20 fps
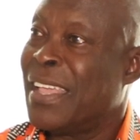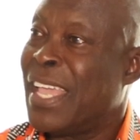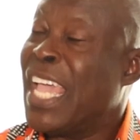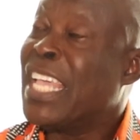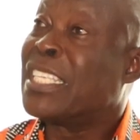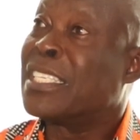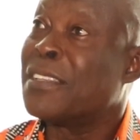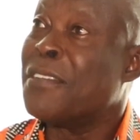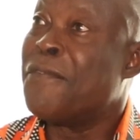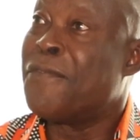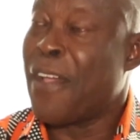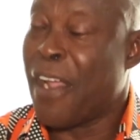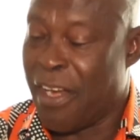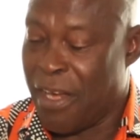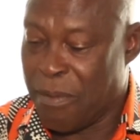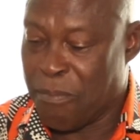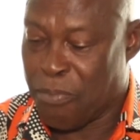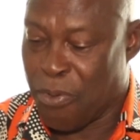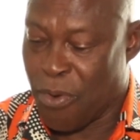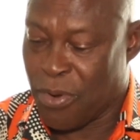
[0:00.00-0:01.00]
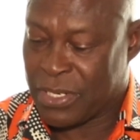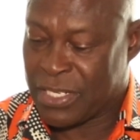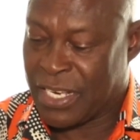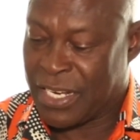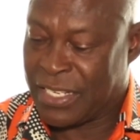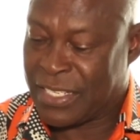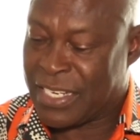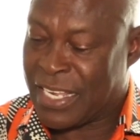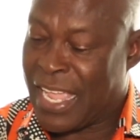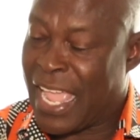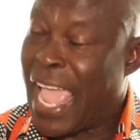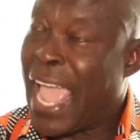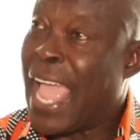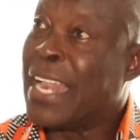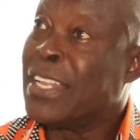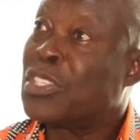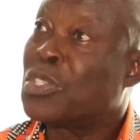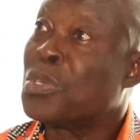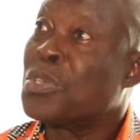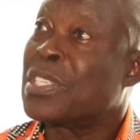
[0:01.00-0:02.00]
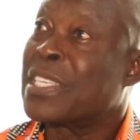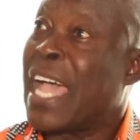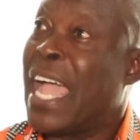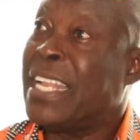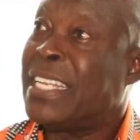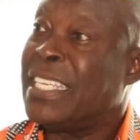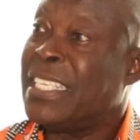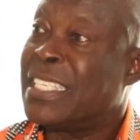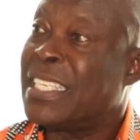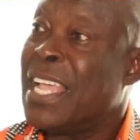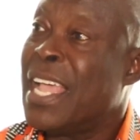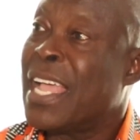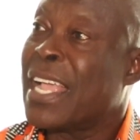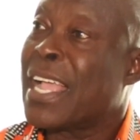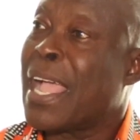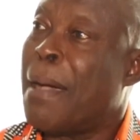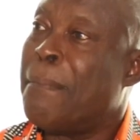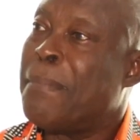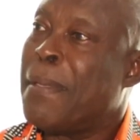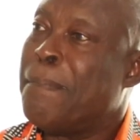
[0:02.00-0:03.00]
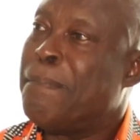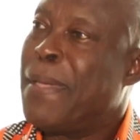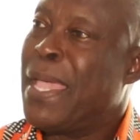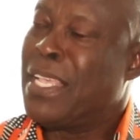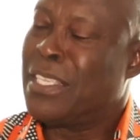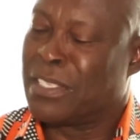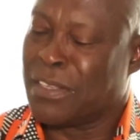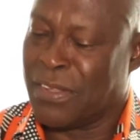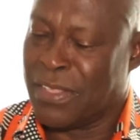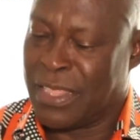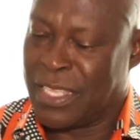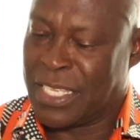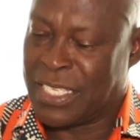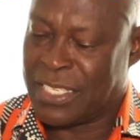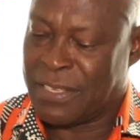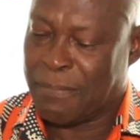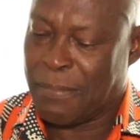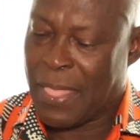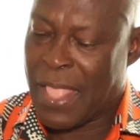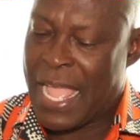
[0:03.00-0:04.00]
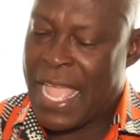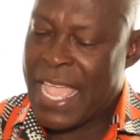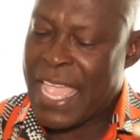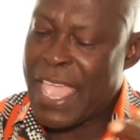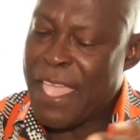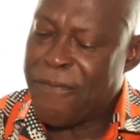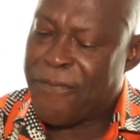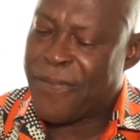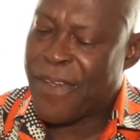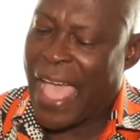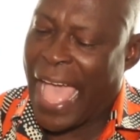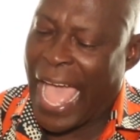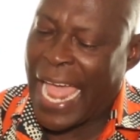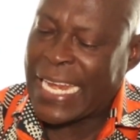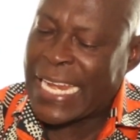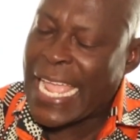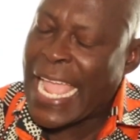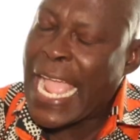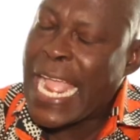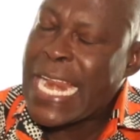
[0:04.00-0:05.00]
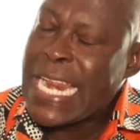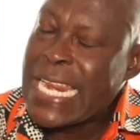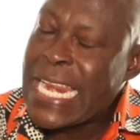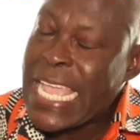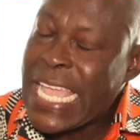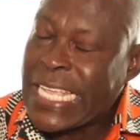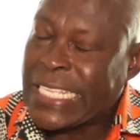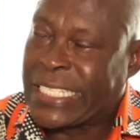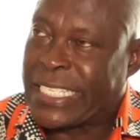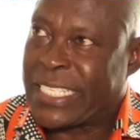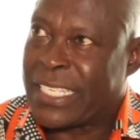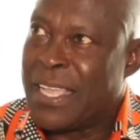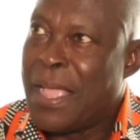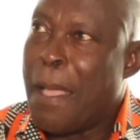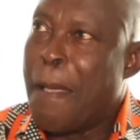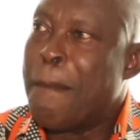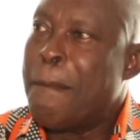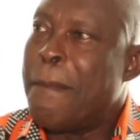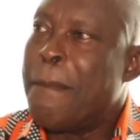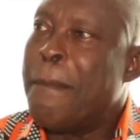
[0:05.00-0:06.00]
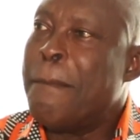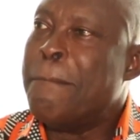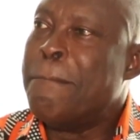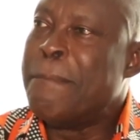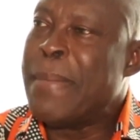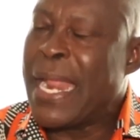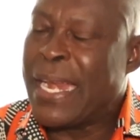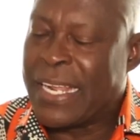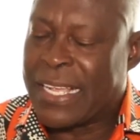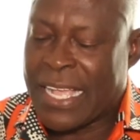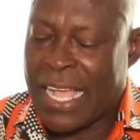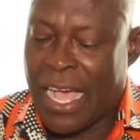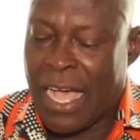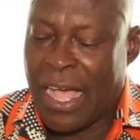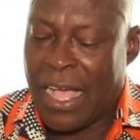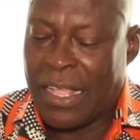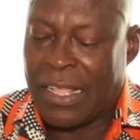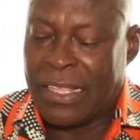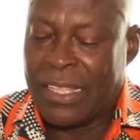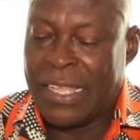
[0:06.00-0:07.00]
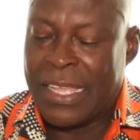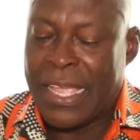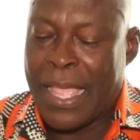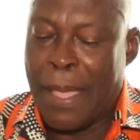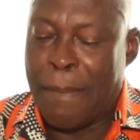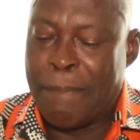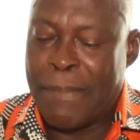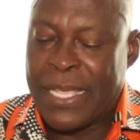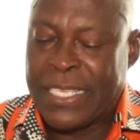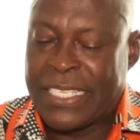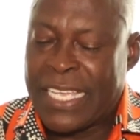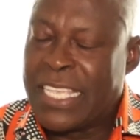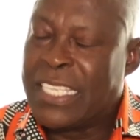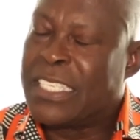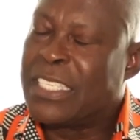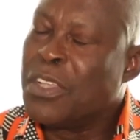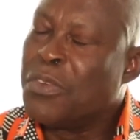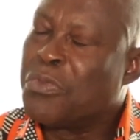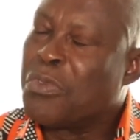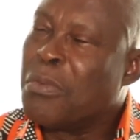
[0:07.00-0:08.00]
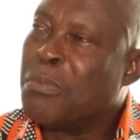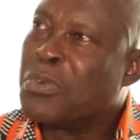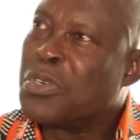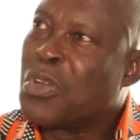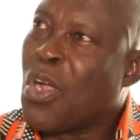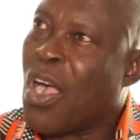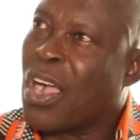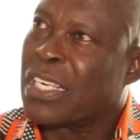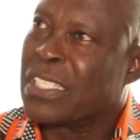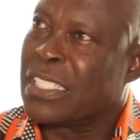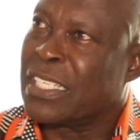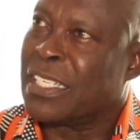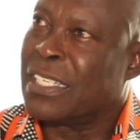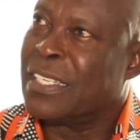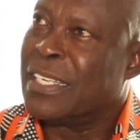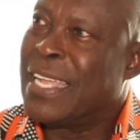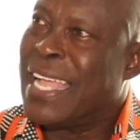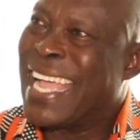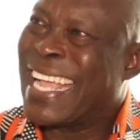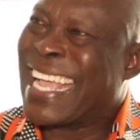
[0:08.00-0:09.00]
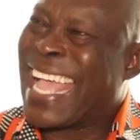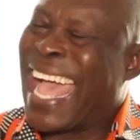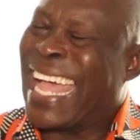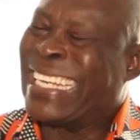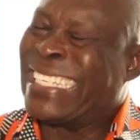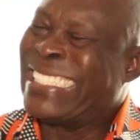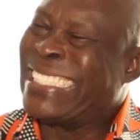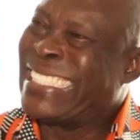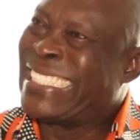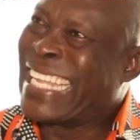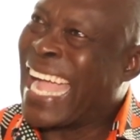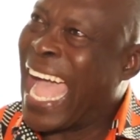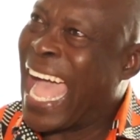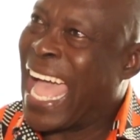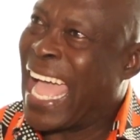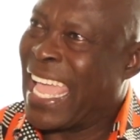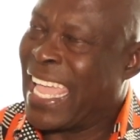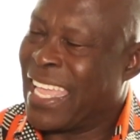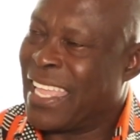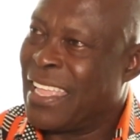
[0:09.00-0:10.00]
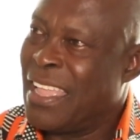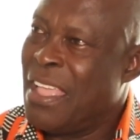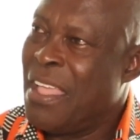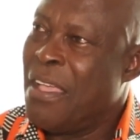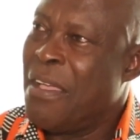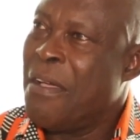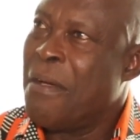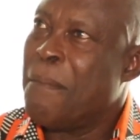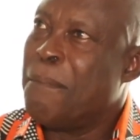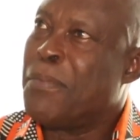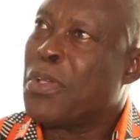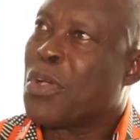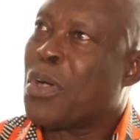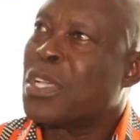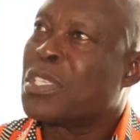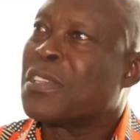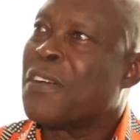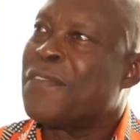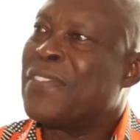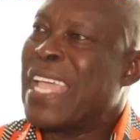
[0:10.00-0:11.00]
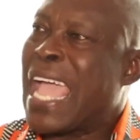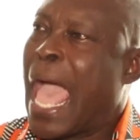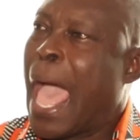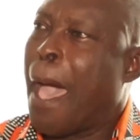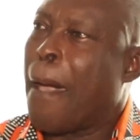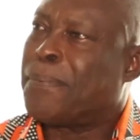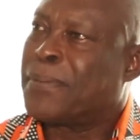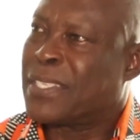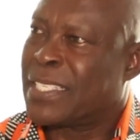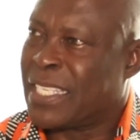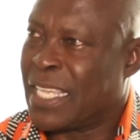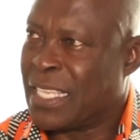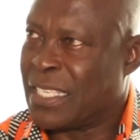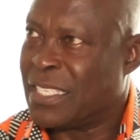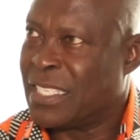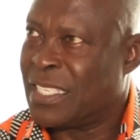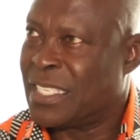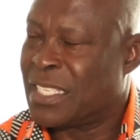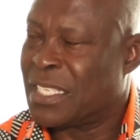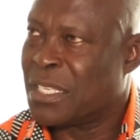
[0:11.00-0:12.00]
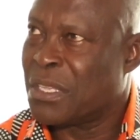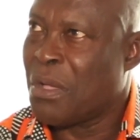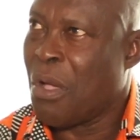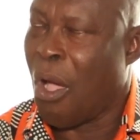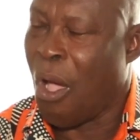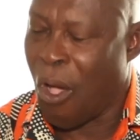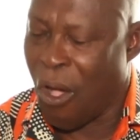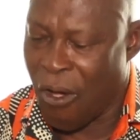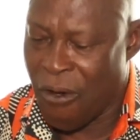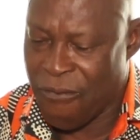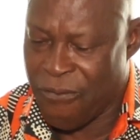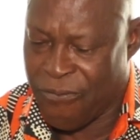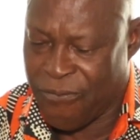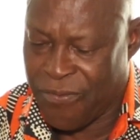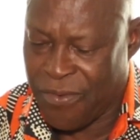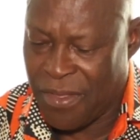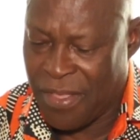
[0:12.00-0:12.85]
It's very important, and societies can be based on this. If an elite medical emergency room doctor can die because of the absence of